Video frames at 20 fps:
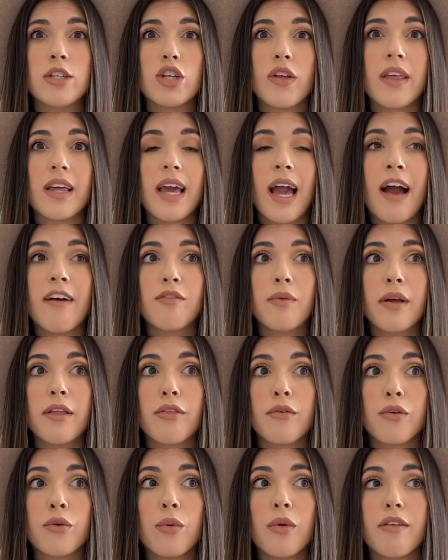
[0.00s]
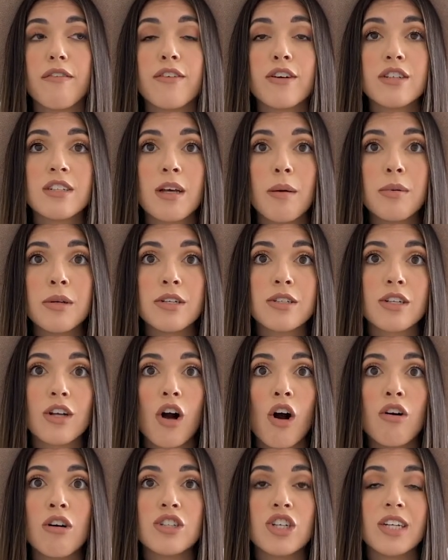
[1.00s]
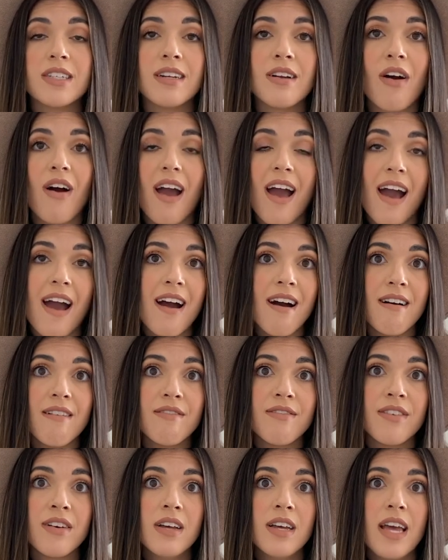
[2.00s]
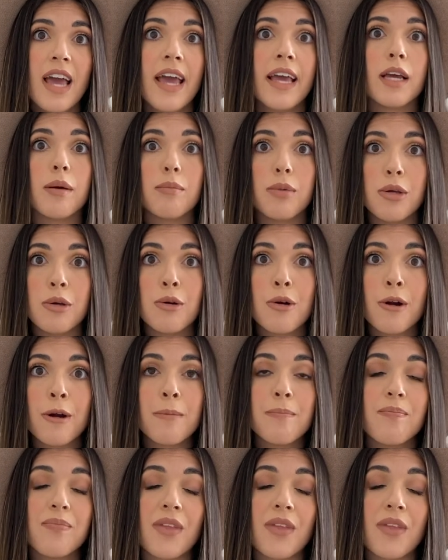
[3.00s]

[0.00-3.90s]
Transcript: I think halfway through the first couple of years of college, I did not have a computer.